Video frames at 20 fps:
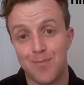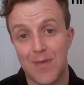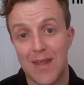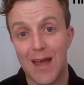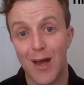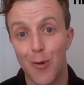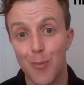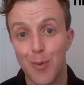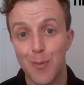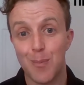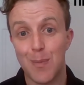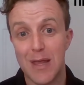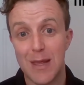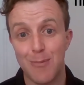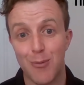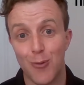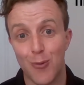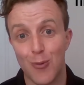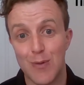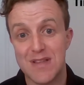helping
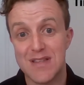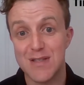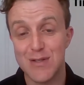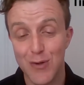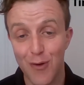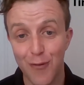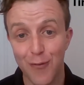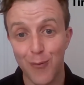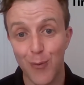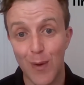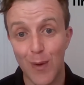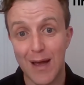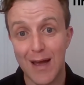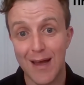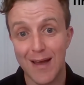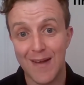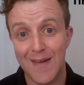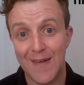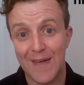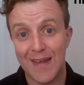people with
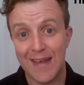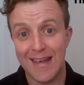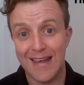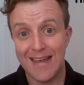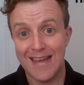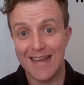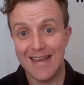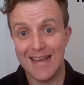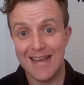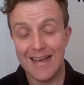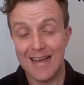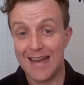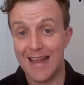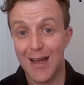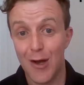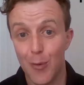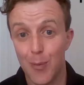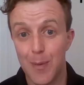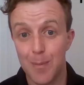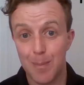software and
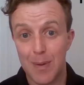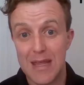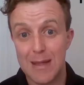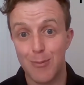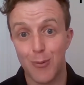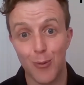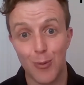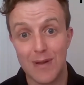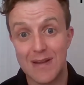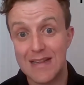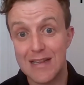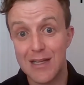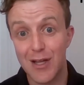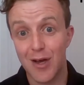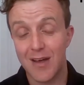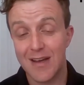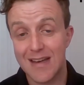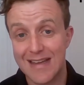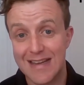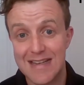helping people with
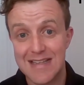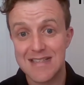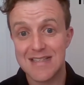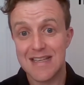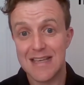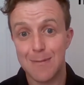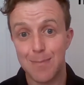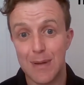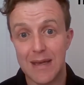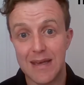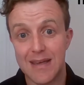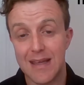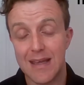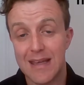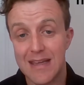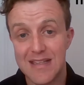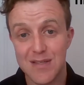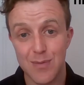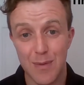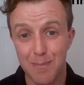learning and
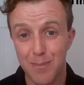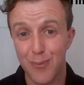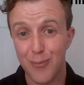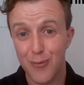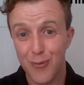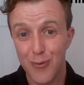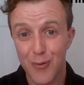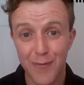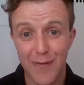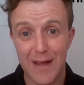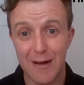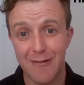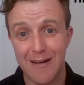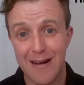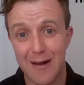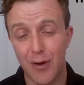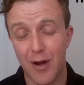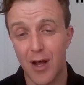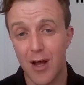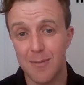CPD to improve their
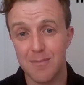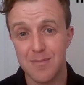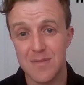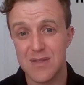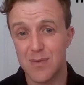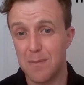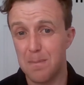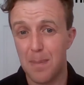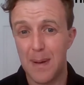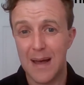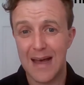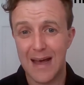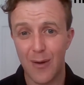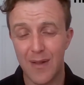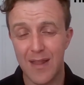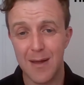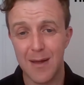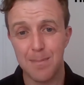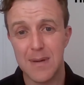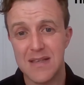outcomes, to
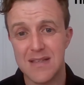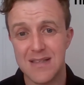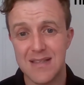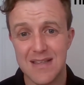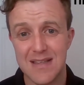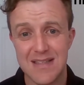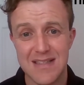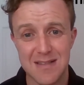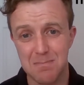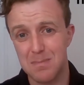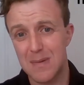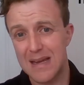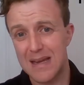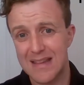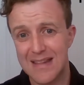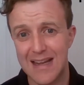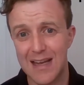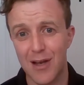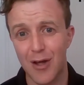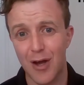empower their business, to make
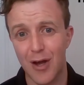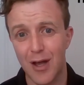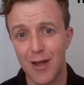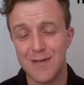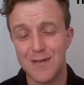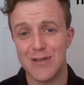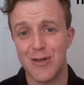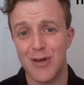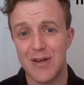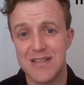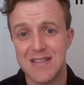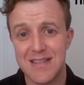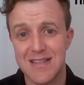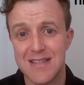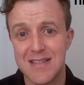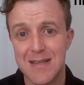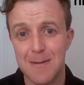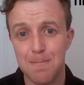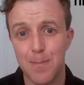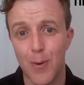their lives nice and
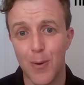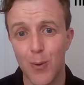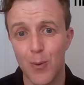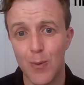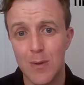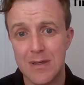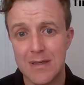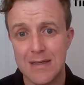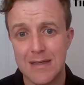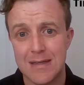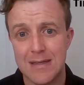simple.